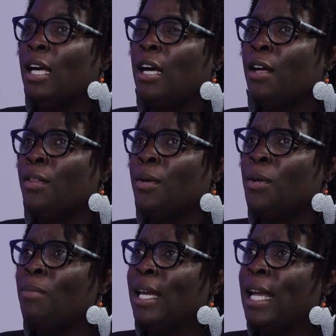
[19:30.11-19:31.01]
although
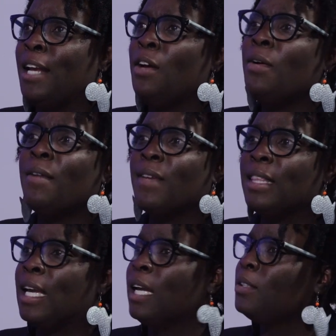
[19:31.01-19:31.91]
you may not know
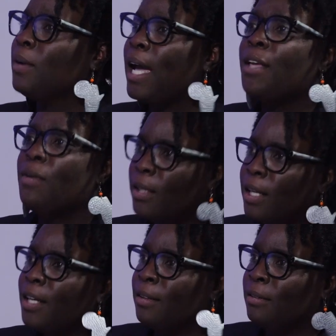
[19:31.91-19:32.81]
everything, it's okay. You can
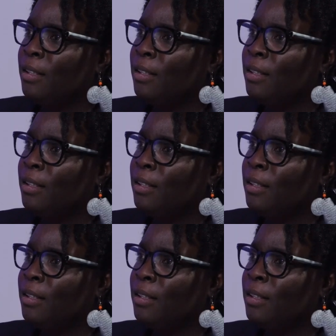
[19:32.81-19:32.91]
learn.